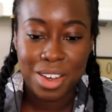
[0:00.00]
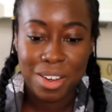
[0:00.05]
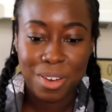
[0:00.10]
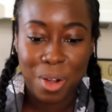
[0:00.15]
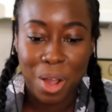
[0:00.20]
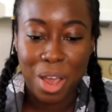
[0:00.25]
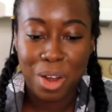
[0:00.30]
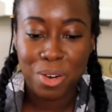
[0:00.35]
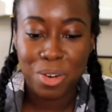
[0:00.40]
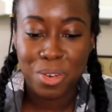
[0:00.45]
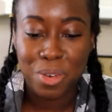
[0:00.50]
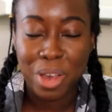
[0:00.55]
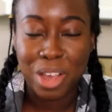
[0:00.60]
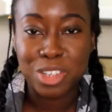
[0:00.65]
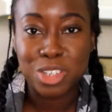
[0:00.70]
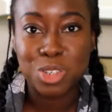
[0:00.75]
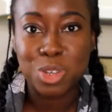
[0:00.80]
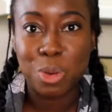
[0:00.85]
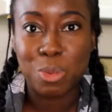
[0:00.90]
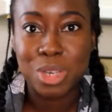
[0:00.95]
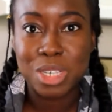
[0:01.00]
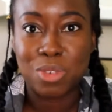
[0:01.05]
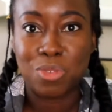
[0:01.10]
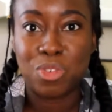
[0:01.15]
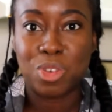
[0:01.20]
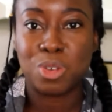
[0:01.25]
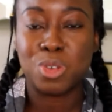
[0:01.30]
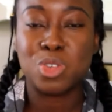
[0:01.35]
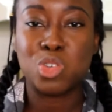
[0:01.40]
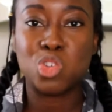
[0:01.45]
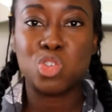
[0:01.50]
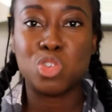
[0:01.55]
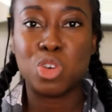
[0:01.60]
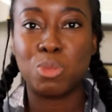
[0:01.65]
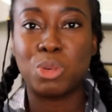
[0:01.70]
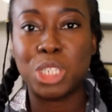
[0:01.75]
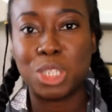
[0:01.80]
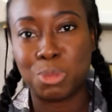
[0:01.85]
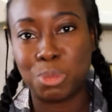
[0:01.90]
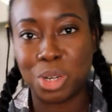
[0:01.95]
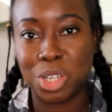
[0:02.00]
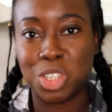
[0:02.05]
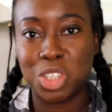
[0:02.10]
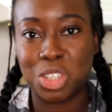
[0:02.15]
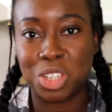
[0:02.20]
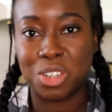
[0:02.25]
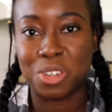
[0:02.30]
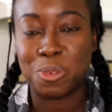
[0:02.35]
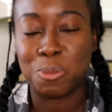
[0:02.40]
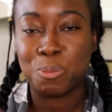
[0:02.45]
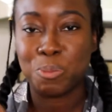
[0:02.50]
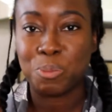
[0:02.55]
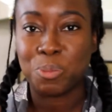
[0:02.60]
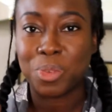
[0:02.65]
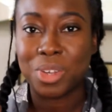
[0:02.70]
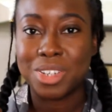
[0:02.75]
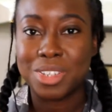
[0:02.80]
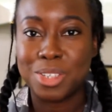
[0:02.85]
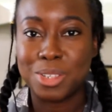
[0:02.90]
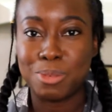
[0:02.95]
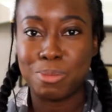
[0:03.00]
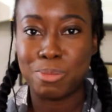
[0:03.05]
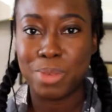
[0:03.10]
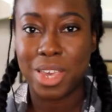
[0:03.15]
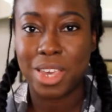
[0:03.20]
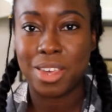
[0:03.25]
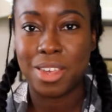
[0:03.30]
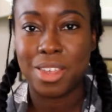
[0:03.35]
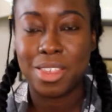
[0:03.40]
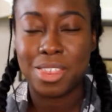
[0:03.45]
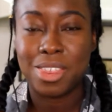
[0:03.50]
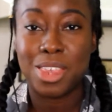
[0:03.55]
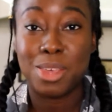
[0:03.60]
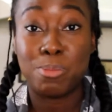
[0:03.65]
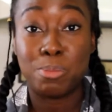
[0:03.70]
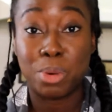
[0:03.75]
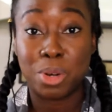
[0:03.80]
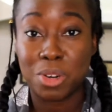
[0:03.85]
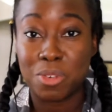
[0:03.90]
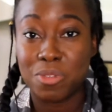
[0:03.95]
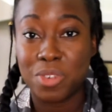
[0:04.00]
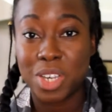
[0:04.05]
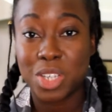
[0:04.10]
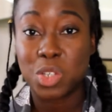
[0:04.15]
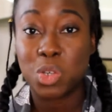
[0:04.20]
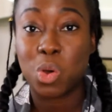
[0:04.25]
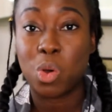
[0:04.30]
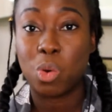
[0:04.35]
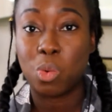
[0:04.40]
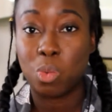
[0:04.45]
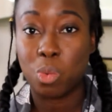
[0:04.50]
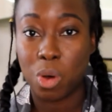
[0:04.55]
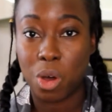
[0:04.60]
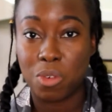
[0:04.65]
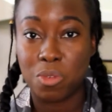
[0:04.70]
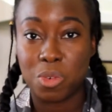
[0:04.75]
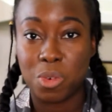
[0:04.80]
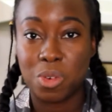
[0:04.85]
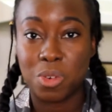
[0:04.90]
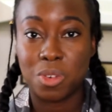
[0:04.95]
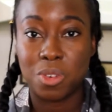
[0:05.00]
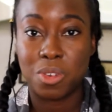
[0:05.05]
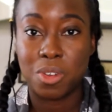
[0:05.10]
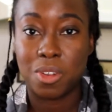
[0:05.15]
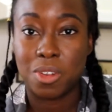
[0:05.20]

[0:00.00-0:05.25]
I don't know, I just always feel so much pressure to make the perfect waffle,